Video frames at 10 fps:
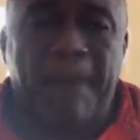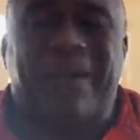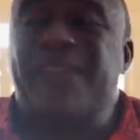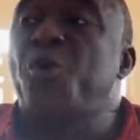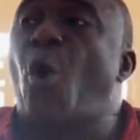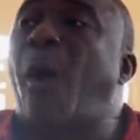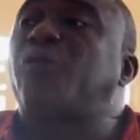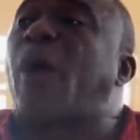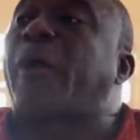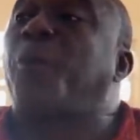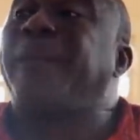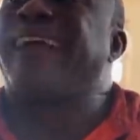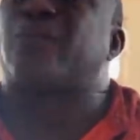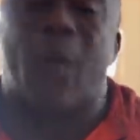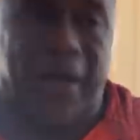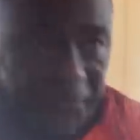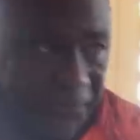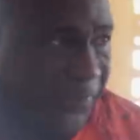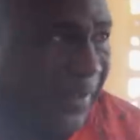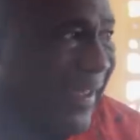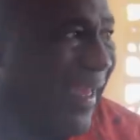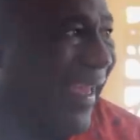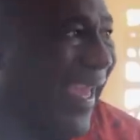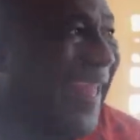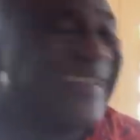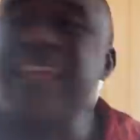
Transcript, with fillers: But you want to accumulate wealth and